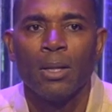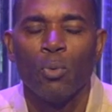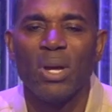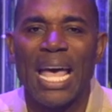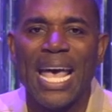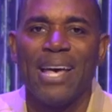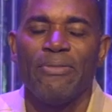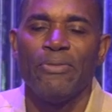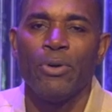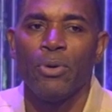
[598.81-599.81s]
we
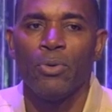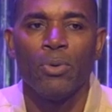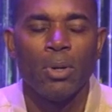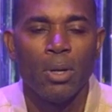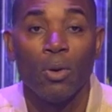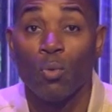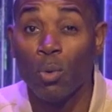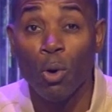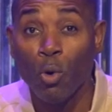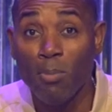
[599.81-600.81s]
have no
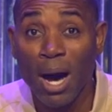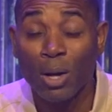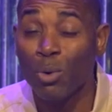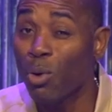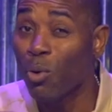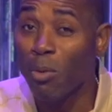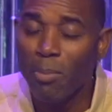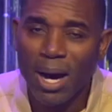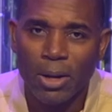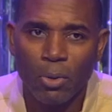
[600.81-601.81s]
role model or
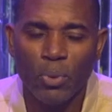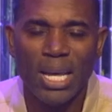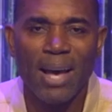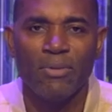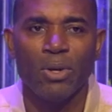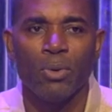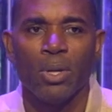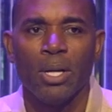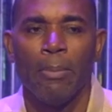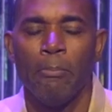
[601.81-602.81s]
model. We have no
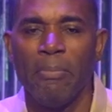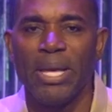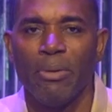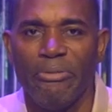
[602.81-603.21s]
male